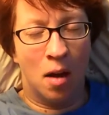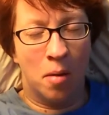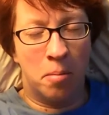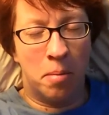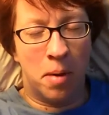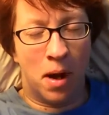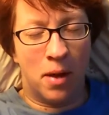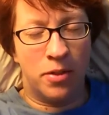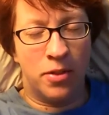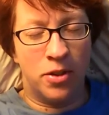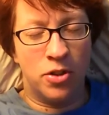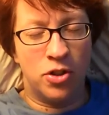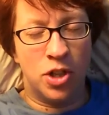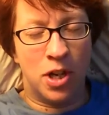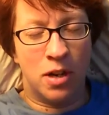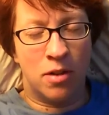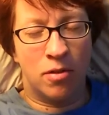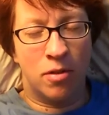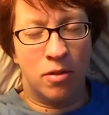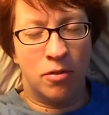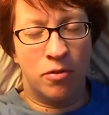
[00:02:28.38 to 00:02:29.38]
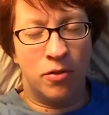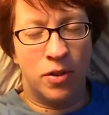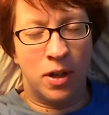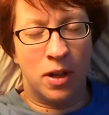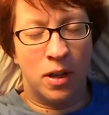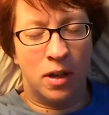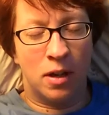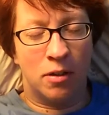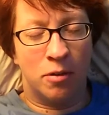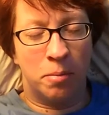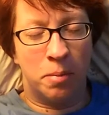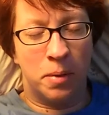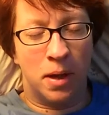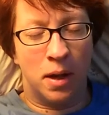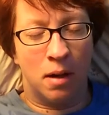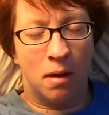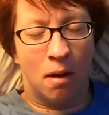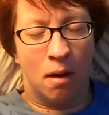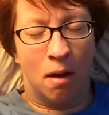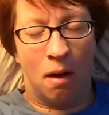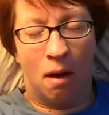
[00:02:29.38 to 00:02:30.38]
But the general feeling of
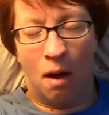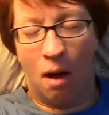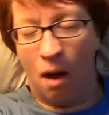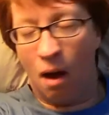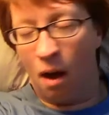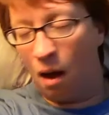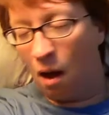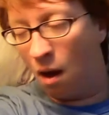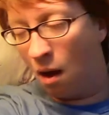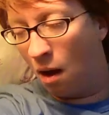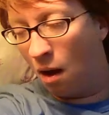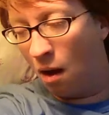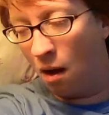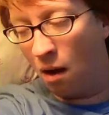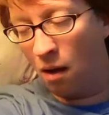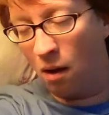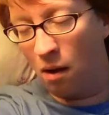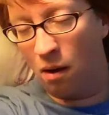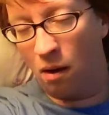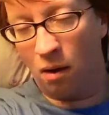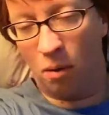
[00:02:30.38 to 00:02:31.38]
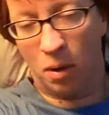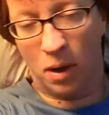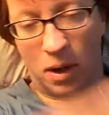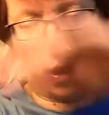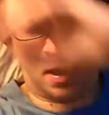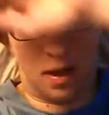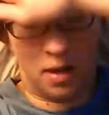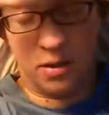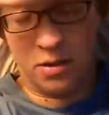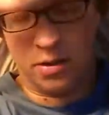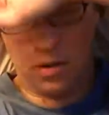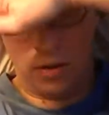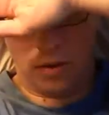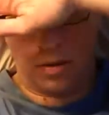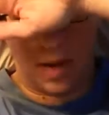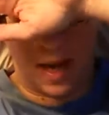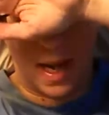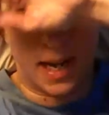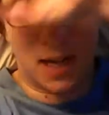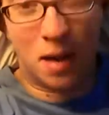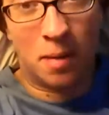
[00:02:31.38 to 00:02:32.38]
being, oh, what can I
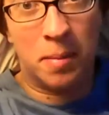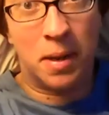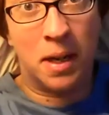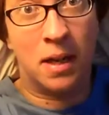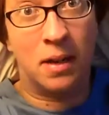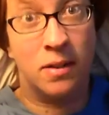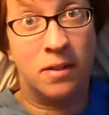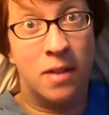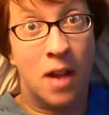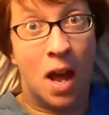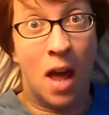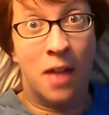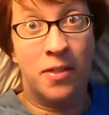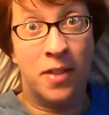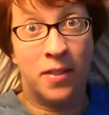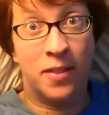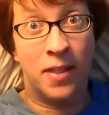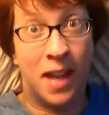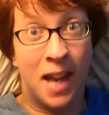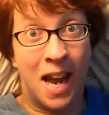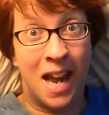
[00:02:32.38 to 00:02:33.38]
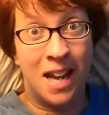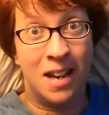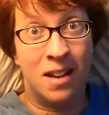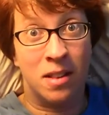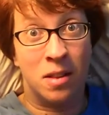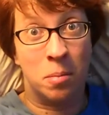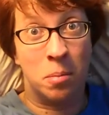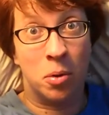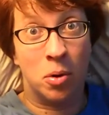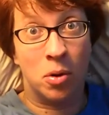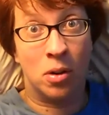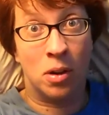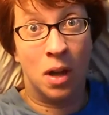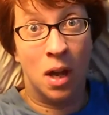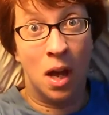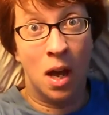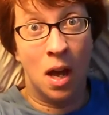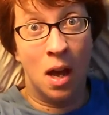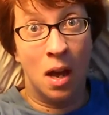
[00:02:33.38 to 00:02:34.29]
do? And I mean, it's not that they hated the book.